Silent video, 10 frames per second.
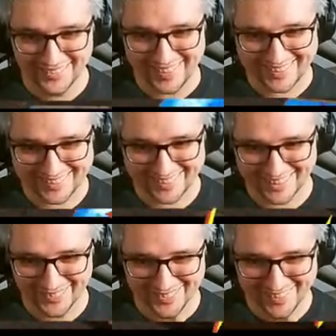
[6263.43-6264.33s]
to mix it
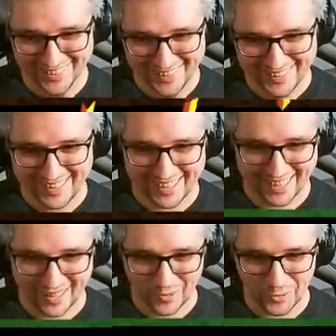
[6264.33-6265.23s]
up
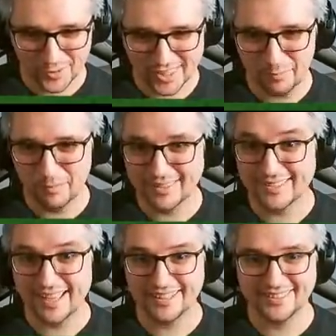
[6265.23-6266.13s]
and to keep my
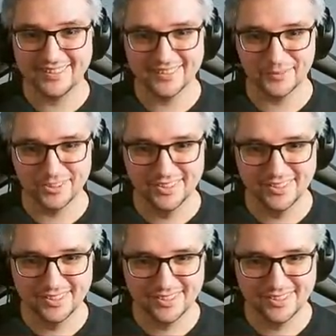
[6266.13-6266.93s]
sanity as well.